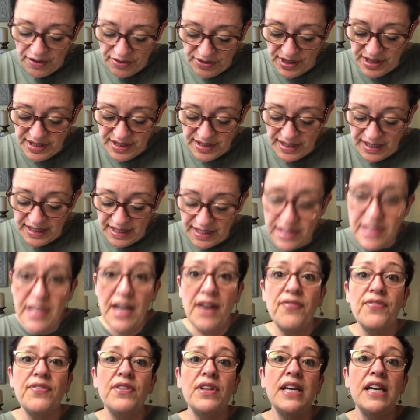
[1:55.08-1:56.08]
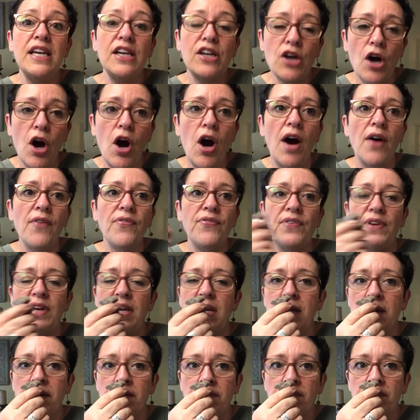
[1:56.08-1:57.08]
this is definitely
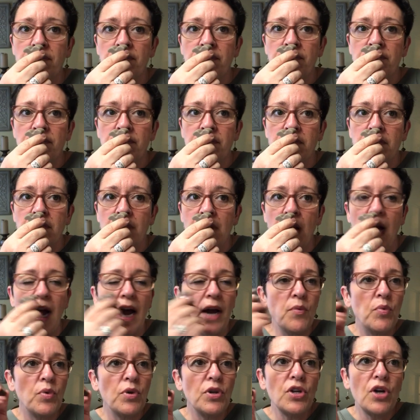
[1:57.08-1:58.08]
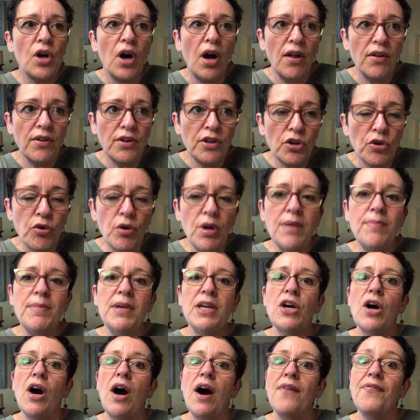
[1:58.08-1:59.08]
coffee. I wouldn't call it a
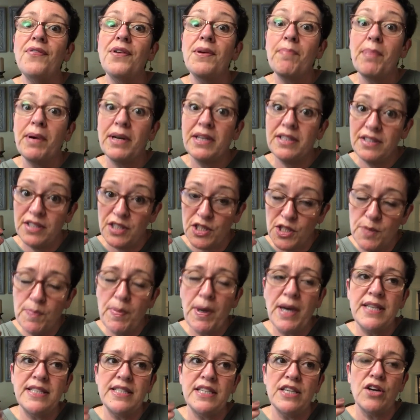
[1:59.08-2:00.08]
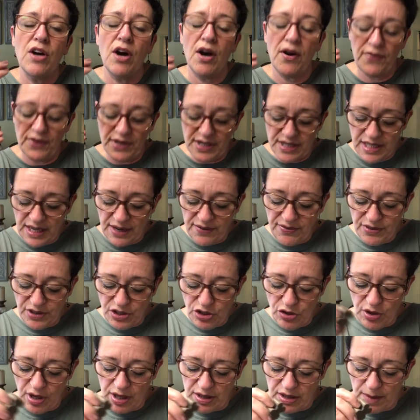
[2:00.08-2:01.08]
creamy coffee, but it's a spicy coffee. Definitely
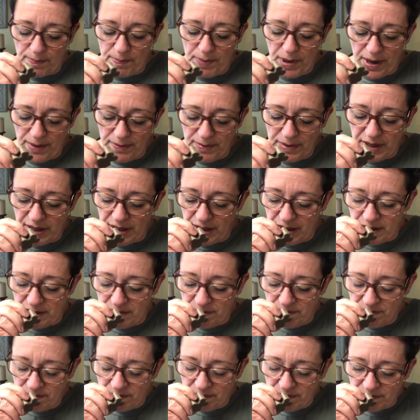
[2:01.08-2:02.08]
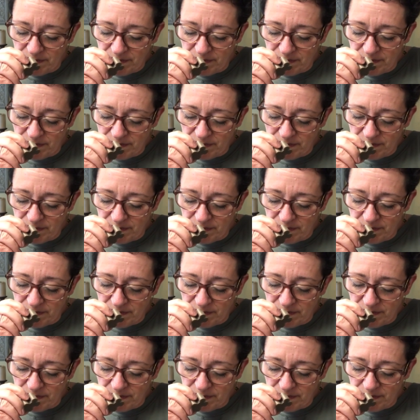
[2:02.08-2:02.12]
you get the pumpkin